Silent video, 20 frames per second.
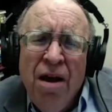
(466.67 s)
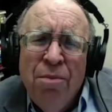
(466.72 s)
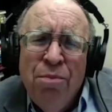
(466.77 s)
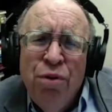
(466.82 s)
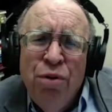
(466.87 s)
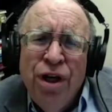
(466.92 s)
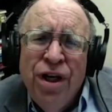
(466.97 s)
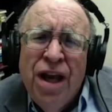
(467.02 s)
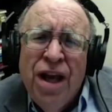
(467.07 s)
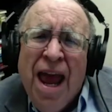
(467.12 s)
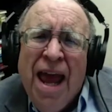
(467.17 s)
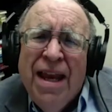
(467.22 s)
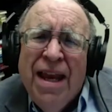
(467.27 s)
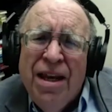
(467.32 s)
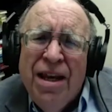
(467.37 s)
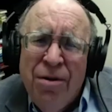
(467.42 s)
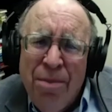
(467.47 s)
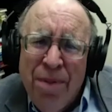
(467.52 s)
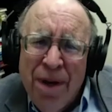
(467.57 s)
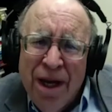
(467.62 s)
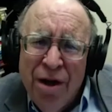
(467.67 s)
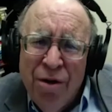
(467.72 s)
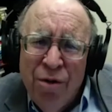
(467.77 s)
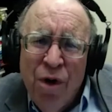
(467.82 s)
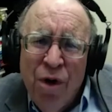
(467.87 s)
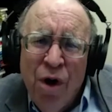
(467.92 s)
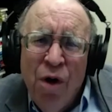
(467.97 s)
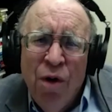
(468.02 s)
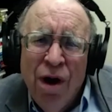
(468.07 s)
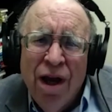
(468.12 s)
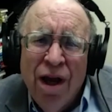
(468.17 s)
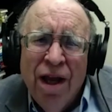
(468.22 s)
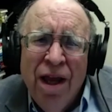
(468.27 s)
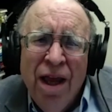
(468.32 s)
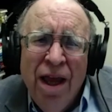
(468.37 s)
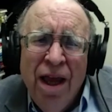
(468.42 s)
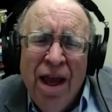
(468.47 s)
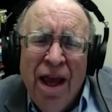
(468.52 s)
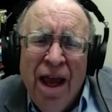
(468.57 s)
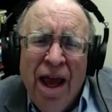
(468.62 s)
pretend to be heroic
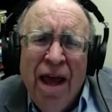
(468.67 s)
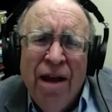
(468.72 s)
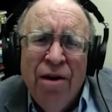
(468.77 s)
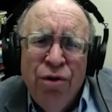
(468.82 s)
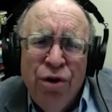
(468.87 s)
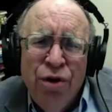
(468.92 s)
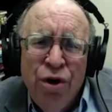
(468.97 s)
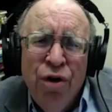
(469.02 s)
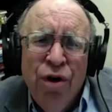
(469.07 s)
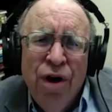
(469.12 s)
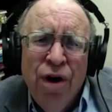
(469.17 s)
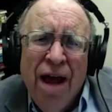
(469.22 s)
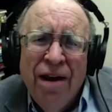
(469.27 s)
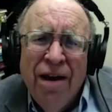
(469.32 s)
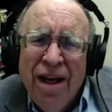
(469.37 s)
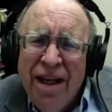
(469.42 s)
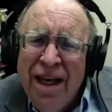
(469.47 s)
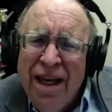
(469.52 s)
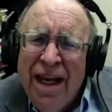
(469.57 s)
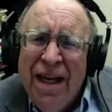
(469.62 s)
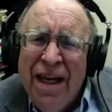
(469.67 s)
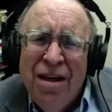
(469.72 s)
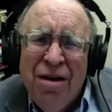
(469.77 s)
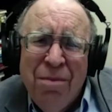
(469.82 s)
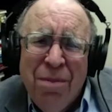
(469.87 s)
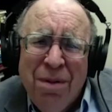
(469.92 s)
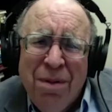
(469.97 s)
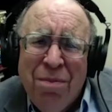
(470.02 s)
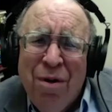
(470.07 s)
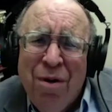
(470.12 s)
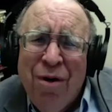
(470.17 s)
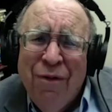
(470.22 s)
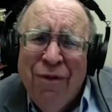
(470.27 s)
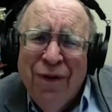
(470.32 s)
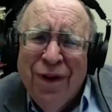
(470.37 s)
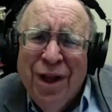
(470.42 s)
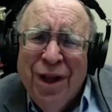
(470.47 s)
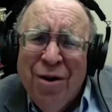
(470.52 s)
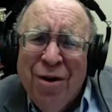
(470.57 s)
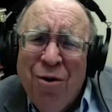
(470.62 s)
and who turn out indeed to be
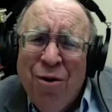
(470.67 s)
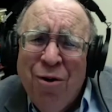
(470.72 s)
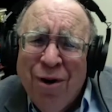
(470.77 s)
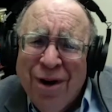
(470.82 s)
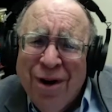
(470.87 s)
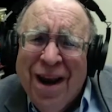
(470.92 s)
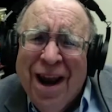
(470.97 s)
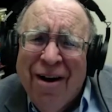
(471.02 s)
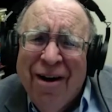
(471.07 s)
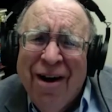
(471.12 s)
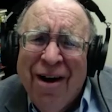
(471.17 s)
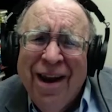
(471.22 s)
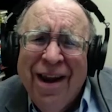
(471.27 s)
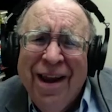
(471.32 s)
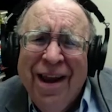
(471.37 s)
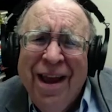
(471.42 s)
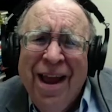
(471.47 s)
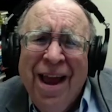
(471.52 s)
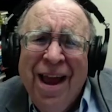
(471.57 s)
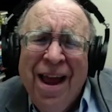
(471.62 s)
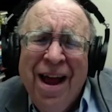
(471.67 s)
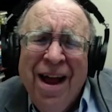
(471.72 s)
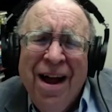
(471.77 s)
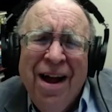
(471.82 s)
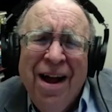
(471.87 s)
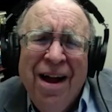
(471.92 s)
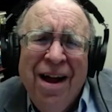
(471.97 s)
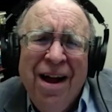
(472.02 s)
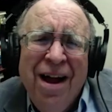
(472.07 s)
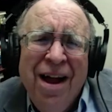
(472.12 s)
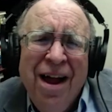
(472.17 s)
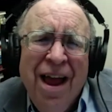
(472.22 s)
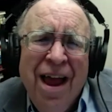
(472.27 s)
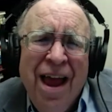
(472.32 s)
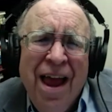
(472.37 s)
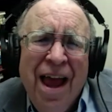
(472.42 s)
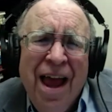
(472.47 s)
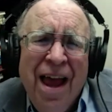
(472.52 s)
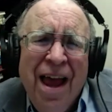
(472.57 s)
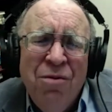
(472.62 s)
perfectly ordinary.
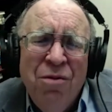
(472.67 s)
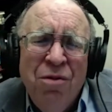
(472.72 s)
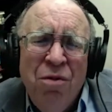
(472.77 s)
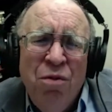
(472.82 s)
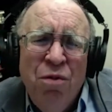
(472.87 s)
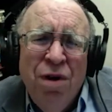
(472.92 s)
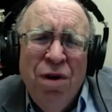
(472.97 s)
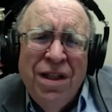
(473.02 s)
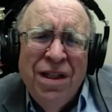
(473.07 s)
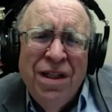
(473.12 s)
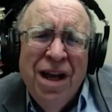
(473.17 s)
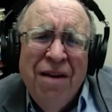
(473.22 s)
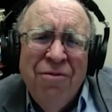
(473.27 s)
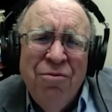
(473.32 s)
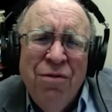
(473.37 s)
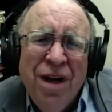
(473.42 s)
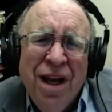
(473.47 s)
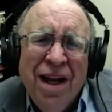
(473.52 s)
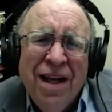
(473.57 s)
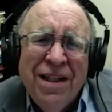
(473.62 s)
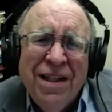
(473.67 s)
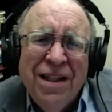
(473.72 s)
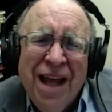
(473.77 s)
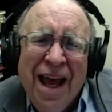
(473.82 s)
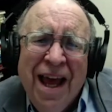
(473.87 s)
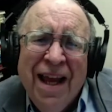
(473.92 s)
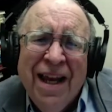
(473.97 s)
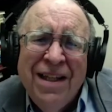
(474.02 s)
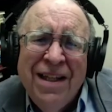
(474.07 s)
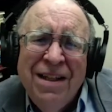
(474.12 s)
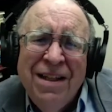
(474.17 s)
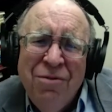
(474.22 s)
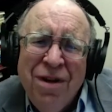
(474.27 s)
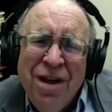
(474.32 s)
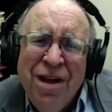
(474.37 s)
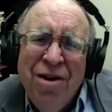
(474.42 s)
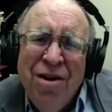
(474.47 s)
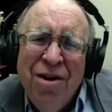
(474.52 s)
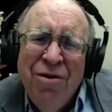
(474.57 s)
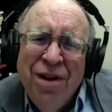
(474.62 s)
And once I realized that, I said, well,
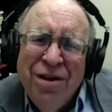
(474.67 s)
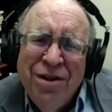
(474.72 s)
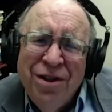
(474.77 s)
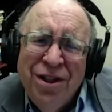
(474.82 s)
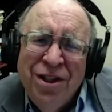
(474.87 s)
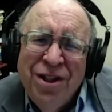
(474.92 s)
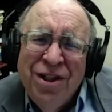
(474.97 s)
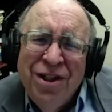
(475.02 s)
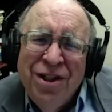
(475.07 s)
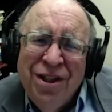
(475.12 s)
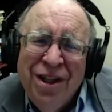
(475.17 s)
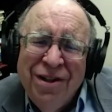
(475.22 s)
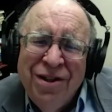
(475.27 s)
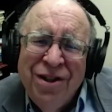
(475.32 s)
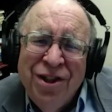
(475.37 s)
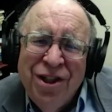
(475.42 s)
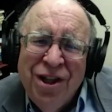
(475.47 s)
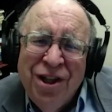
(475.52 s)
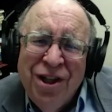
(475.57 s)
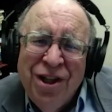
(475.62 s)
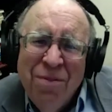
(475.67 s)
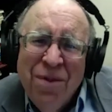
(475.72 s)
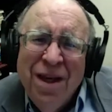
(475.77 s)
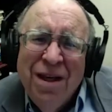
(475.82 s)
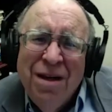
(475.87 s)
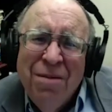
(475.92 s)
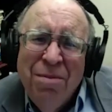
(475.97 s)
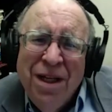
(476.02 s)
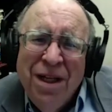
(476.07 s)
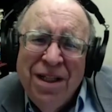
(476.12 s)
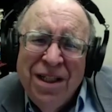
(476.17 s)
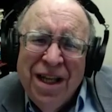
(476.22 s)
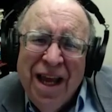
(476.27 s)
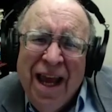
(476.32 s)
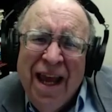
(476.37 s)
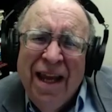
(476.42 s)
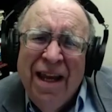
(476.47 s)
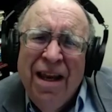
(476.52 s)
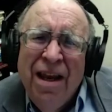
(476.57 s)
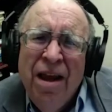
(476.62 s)
you know, there's something to be
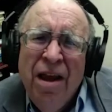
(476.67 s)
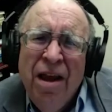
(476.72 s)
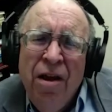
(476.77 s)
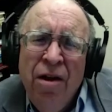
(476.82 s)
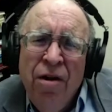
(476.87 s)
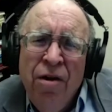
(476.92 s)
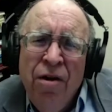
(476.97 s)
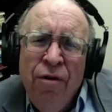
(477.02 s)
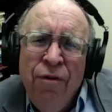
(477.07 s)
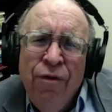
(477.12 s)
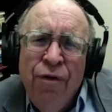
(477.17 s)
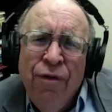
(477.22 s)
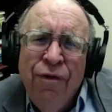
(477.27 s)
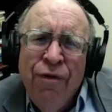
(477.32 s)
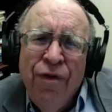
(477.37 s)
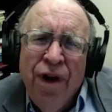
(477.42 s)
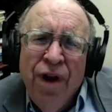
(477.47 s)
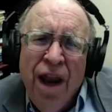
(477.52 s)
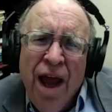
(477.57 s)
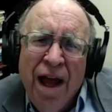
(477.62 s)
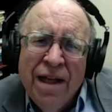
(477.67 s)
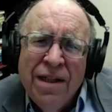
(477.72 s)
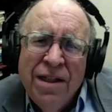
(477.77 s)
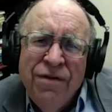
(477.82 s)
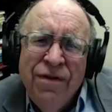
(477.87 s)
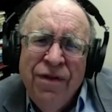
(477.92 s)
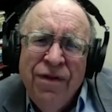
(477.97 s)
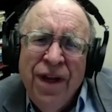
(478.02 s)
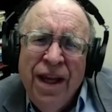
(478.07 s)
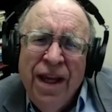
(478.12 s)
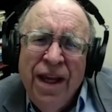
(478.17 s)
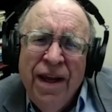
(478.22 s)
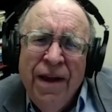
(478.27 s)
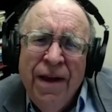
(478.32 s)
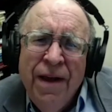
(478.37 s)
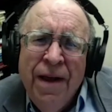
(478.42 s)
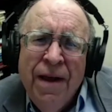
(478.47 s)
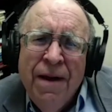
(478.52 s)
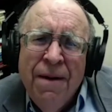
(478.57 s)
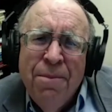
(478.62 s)
said for philosophy
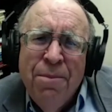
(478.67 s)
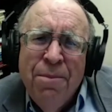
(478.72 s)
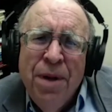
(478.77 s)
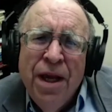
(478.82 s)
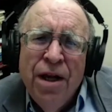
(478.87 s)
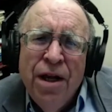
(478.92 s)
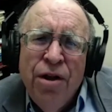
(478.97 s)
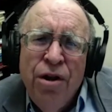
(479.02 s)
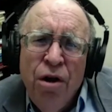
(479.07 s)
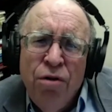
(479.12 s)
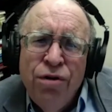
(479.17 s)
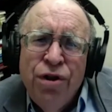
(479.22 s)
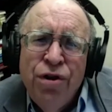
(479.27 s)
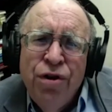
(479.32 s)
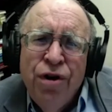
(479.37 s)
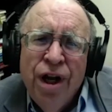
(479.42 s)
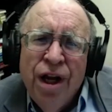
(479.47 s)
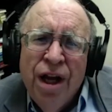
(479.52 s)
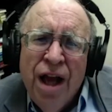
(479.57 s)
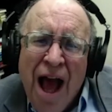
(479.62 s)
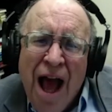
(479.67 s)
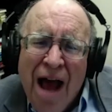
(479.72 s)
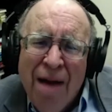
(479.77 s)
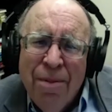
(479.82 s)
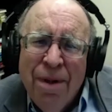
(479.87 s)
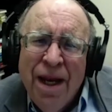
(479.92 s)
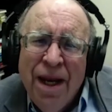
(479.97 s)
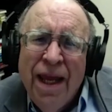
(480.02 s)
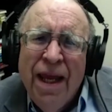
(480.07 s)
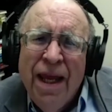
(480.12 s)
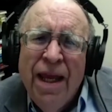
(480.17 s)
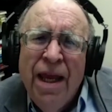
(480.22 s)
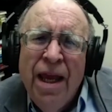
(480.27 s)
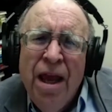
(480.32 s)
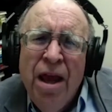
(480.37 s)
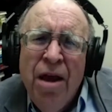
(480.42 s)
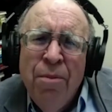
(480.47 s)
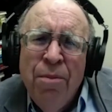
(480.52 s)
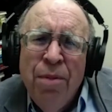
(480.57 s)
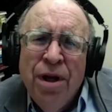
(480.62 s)
being closer to comedy,
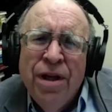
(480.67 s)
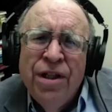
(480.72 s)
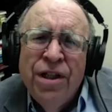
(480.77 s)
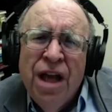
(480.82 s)
because